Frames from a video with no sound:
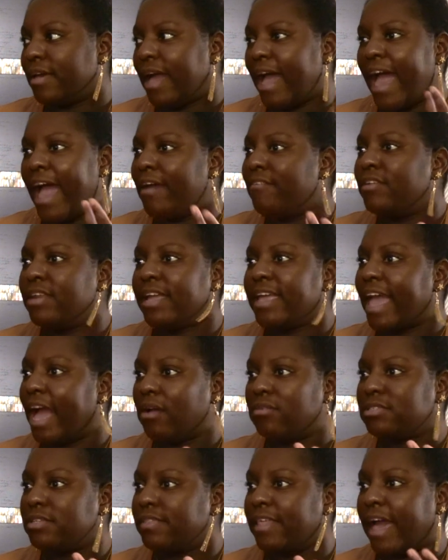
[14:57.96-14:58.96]
haven't
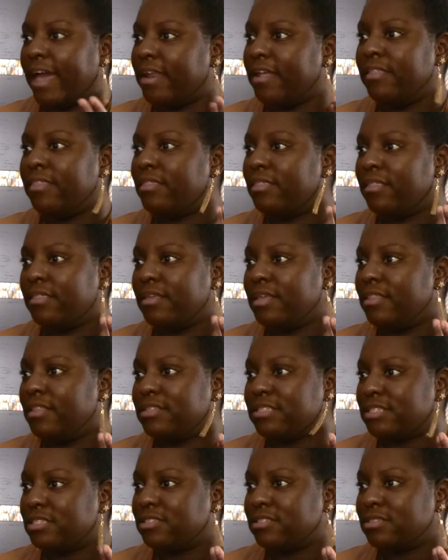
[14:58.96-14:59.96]
encountered that in
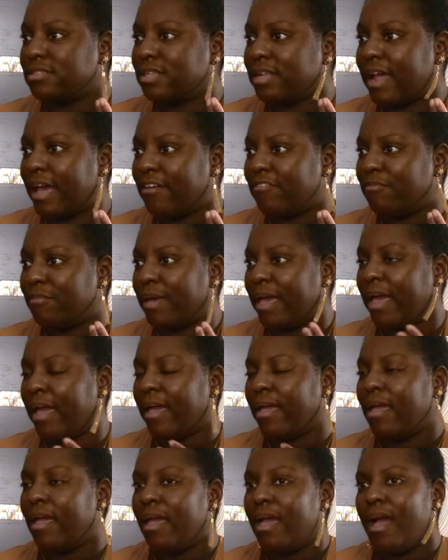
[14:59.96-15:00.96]
the sisters that I've met.
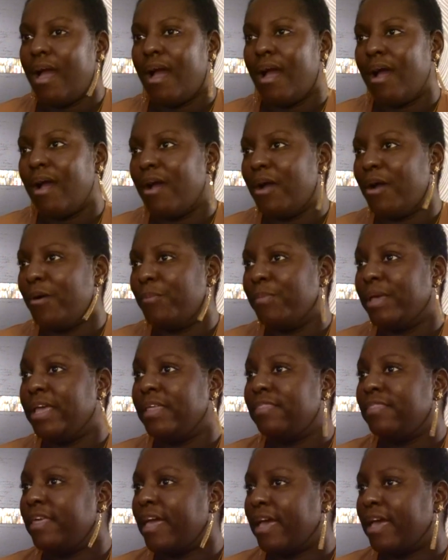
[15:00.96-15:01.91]
And